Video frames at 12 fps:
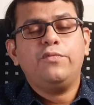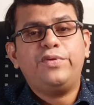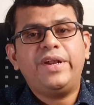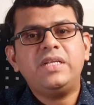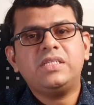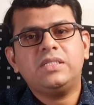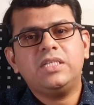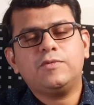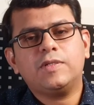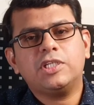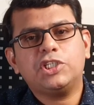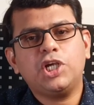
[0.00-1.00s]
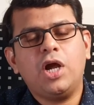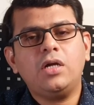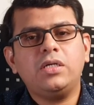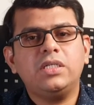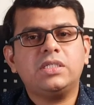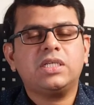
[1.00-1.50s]
Friends, this was a
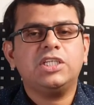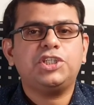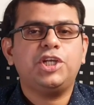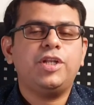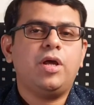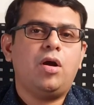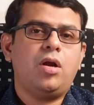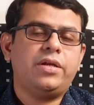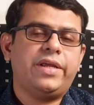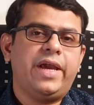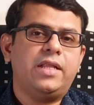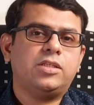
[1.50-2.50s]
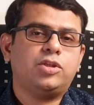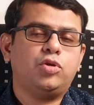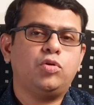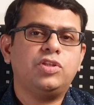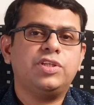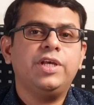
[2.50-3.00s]
short discussion on
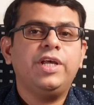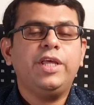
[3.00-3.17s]
gallstones.